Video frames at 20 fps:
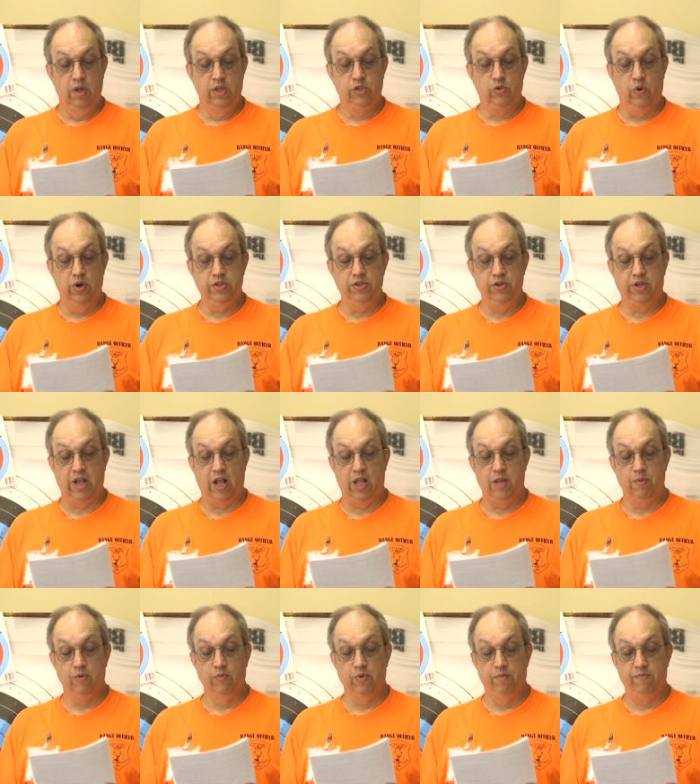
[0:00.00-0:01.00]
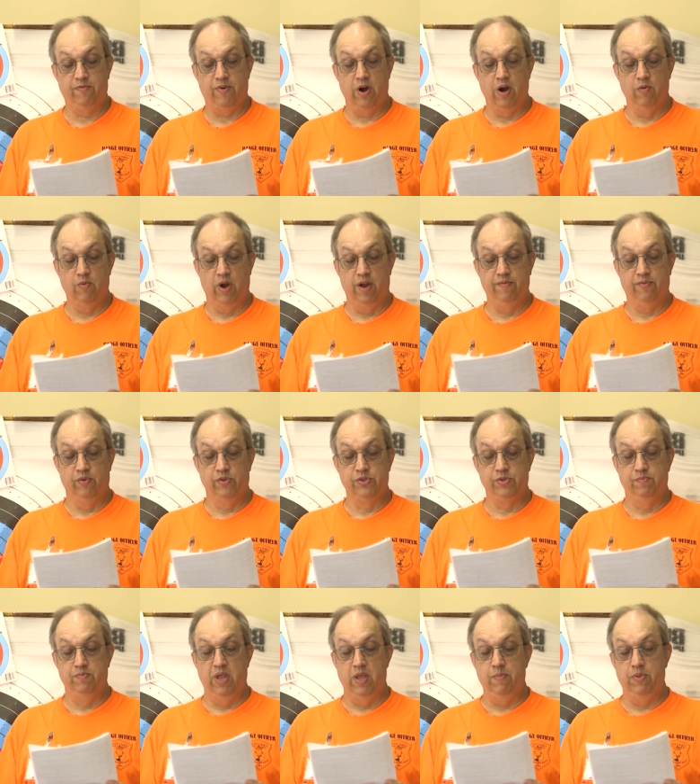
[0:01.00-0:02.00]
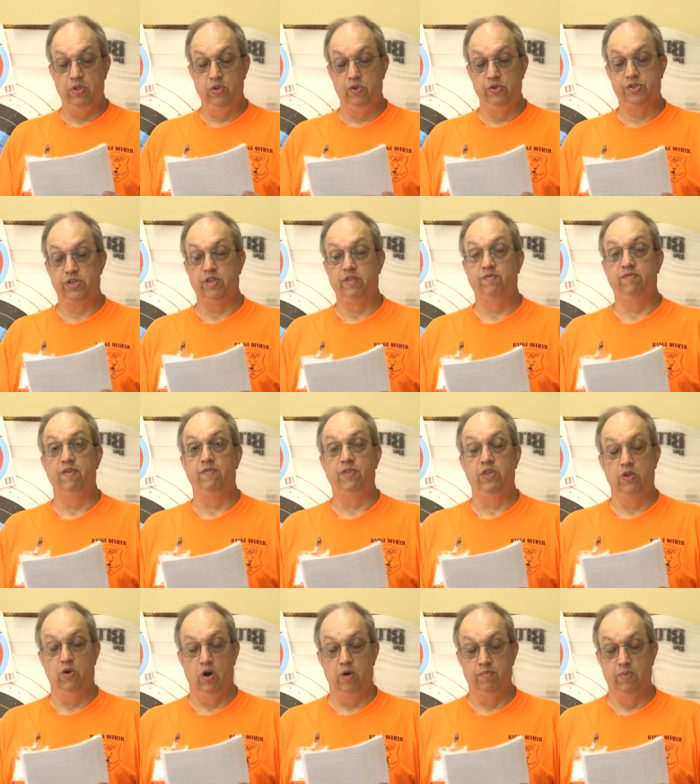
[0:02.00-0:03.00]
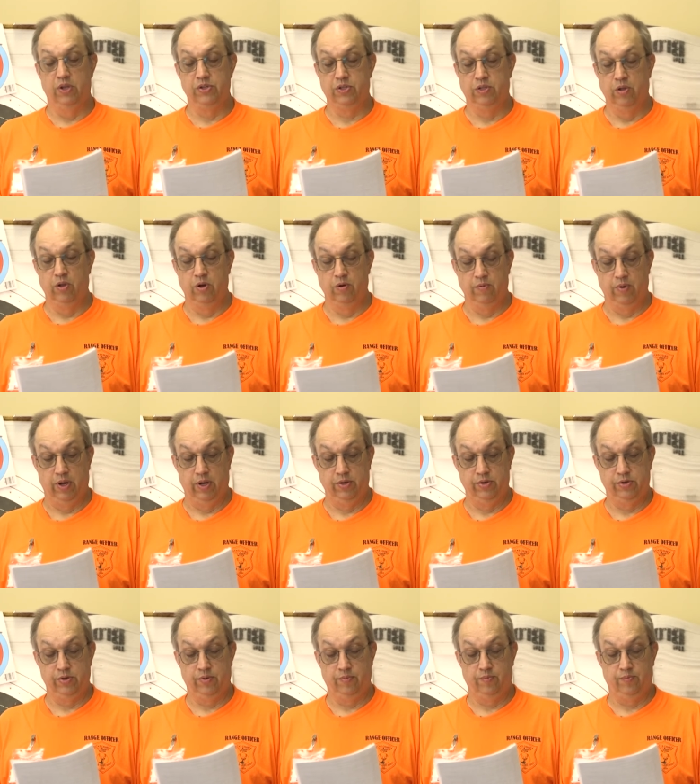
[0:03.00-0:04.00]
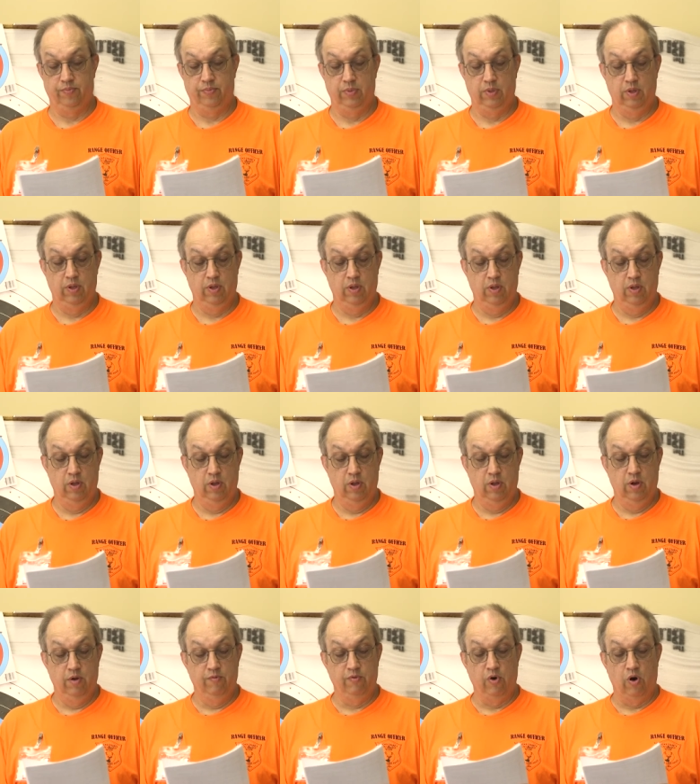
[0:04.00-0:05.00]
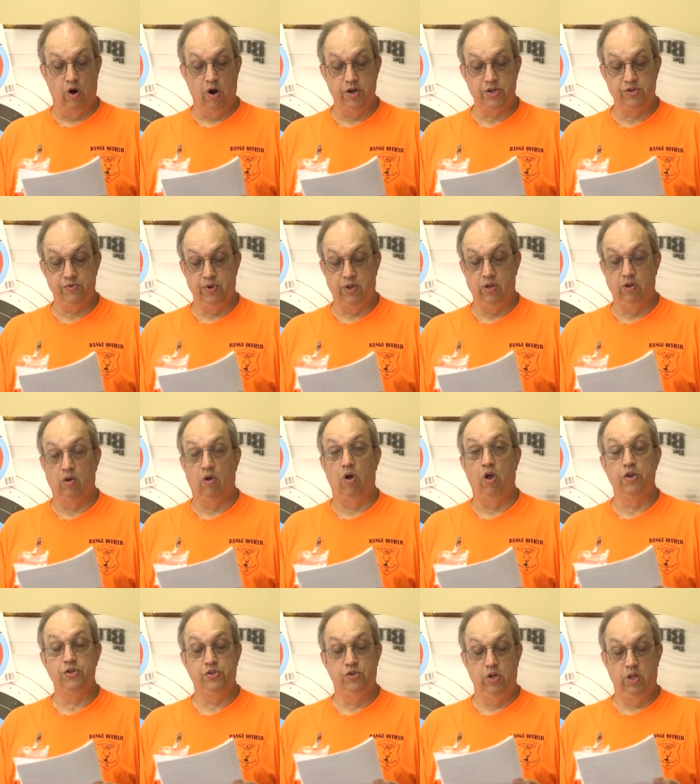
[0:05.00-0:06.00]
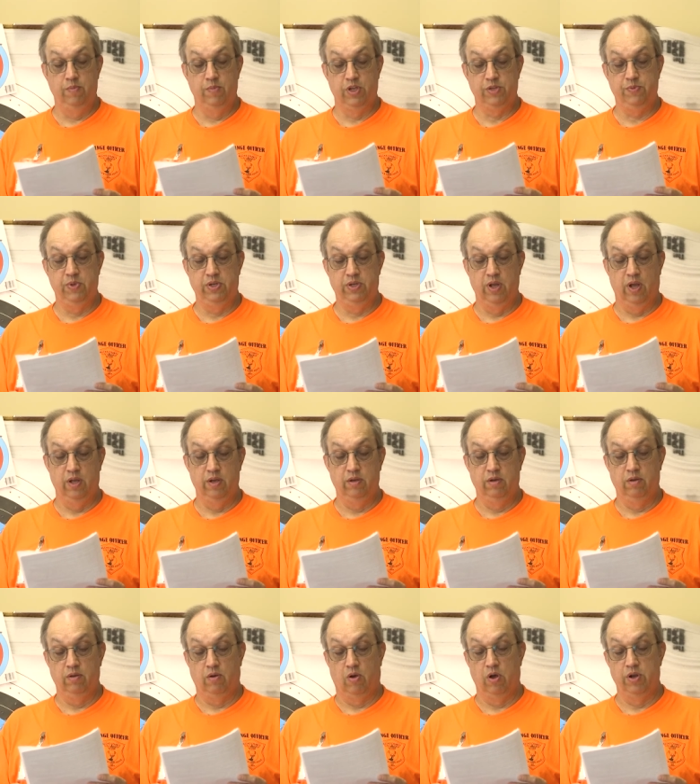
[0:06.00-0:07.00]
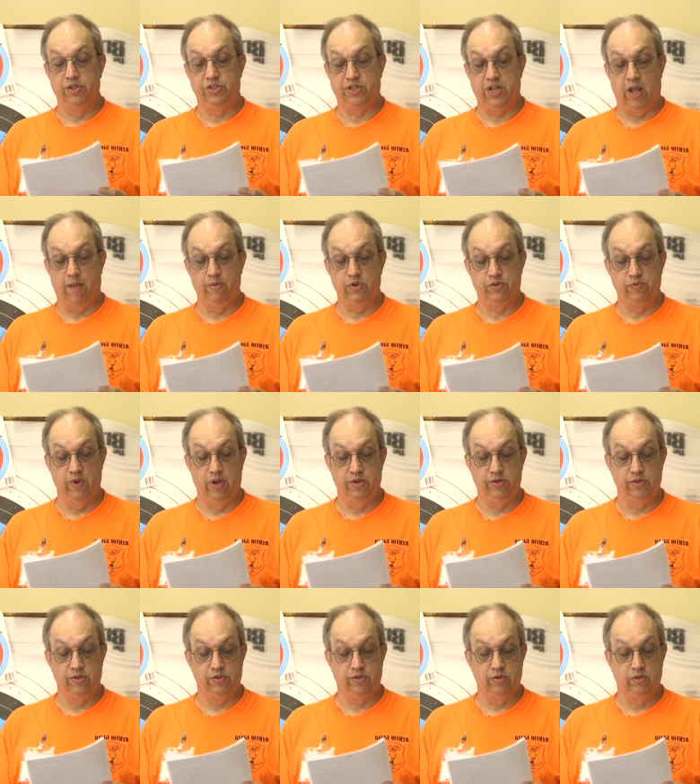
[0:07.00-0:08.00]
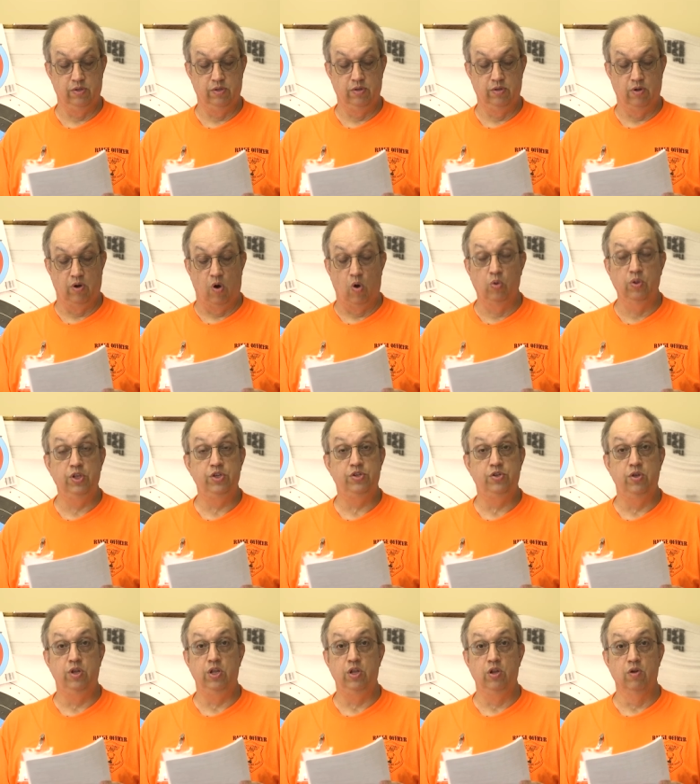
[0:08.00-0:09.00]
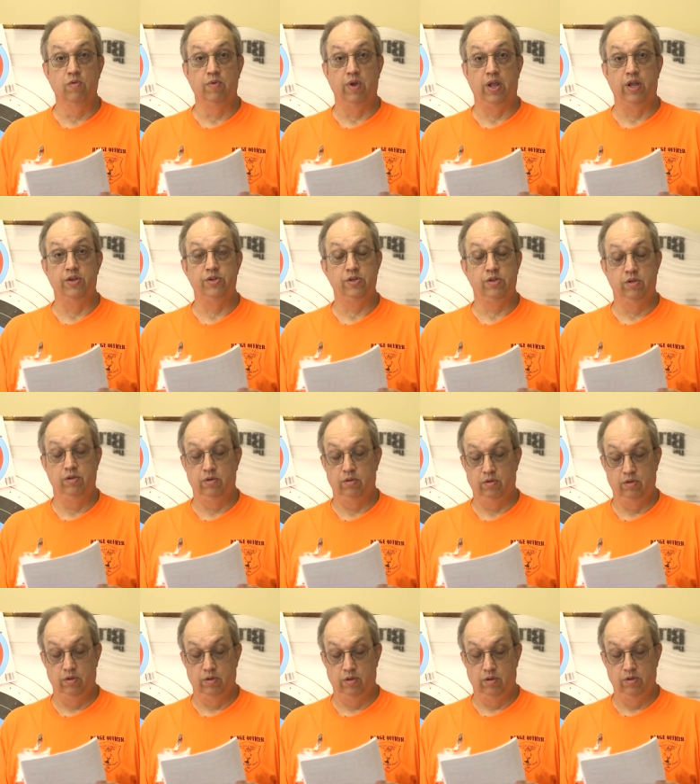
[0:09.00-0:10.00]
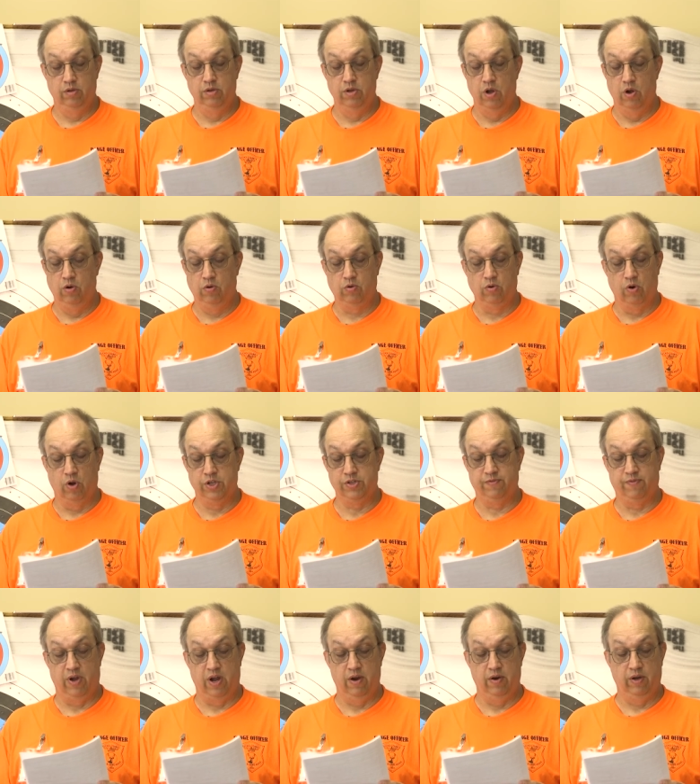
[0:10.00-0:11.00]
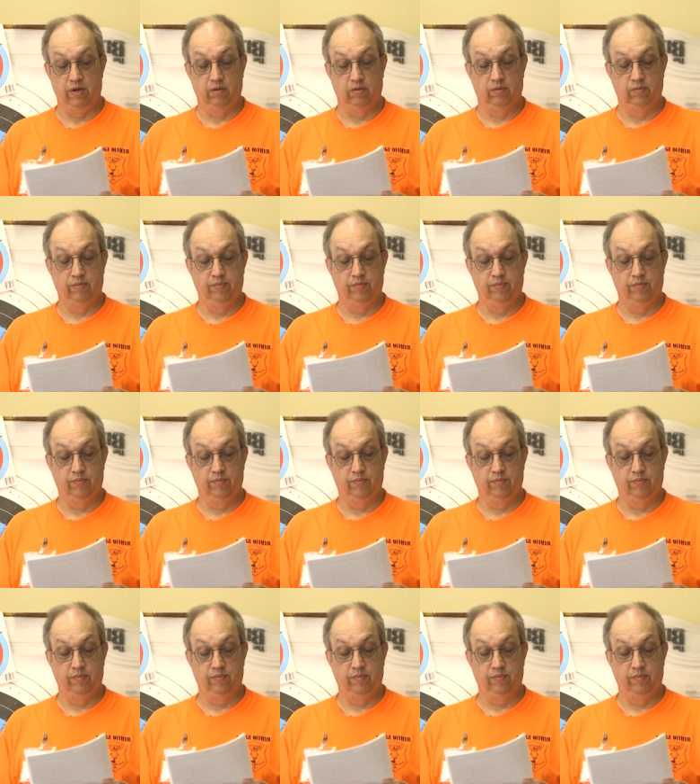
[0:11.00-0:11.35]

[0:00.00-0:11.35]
22 caliber rimfire rifles may be used at the 50 yard muzzleloader range. For archery, all shooting must be done on established ranges. Only shooting your range, no cross firing.